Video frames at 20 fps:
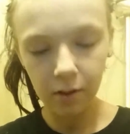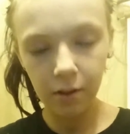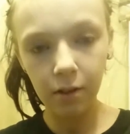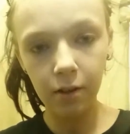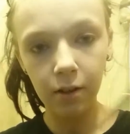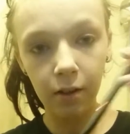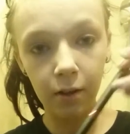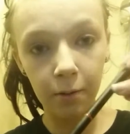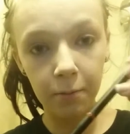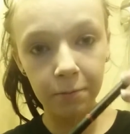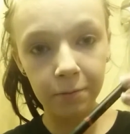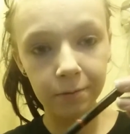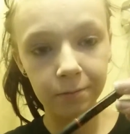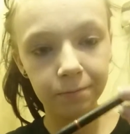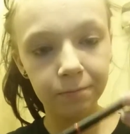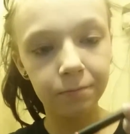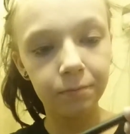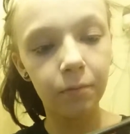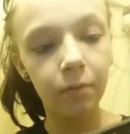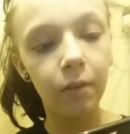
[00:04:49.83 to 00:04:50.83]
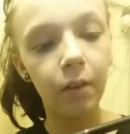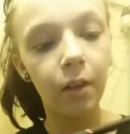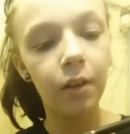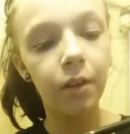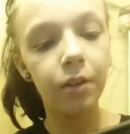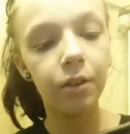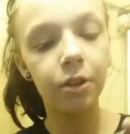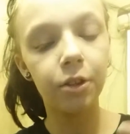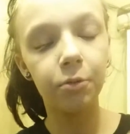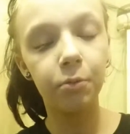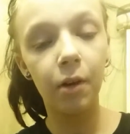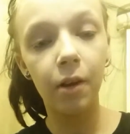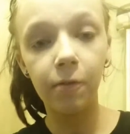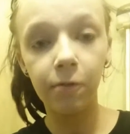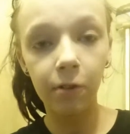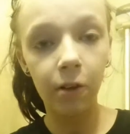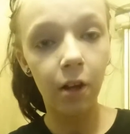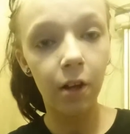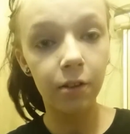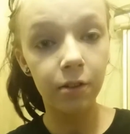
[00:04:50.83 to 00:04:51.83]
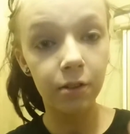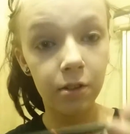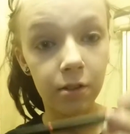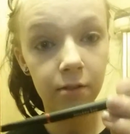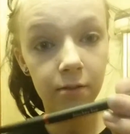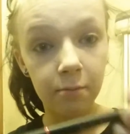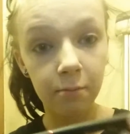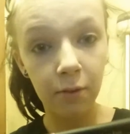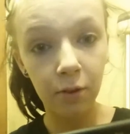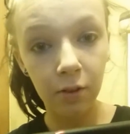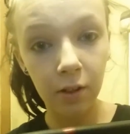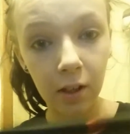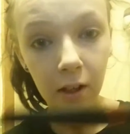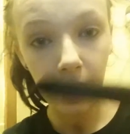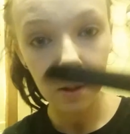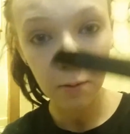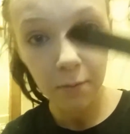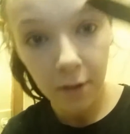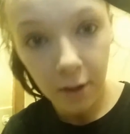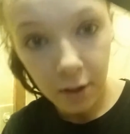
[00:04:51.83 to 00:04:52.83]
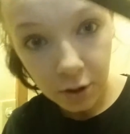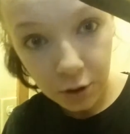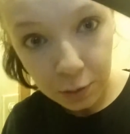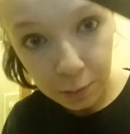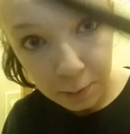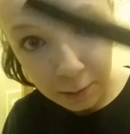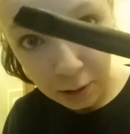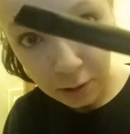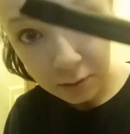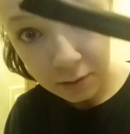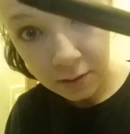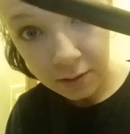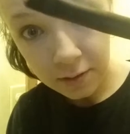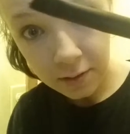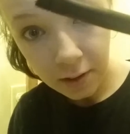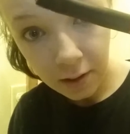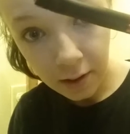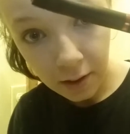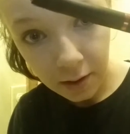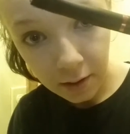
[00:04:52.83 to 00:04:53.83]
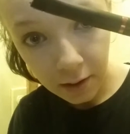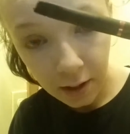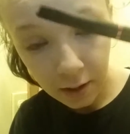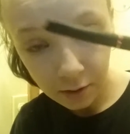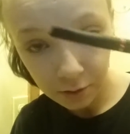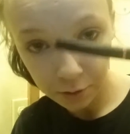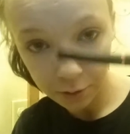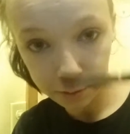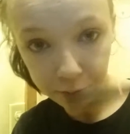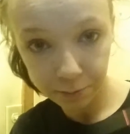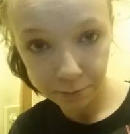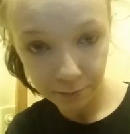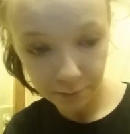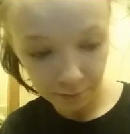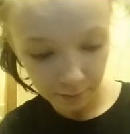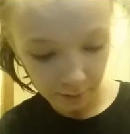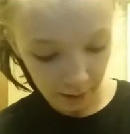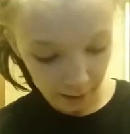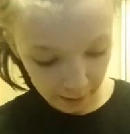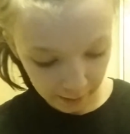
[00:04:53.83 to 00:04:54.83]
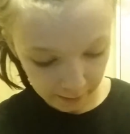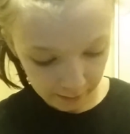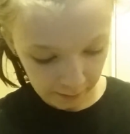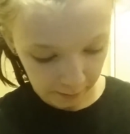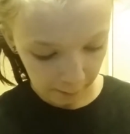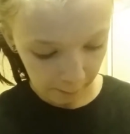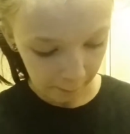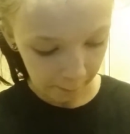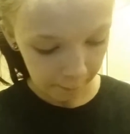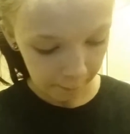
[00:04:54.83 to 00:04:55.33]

the Revlon Smoky Eye Brush, but I use the angled end.